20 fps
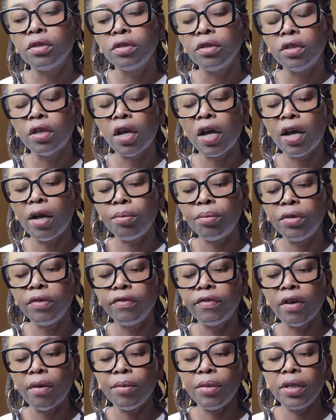Your happy
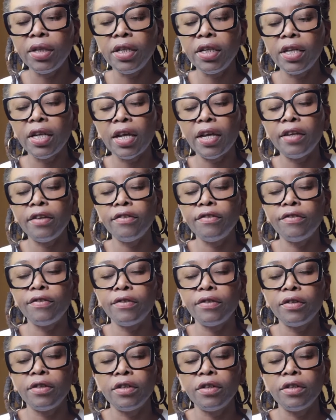family life.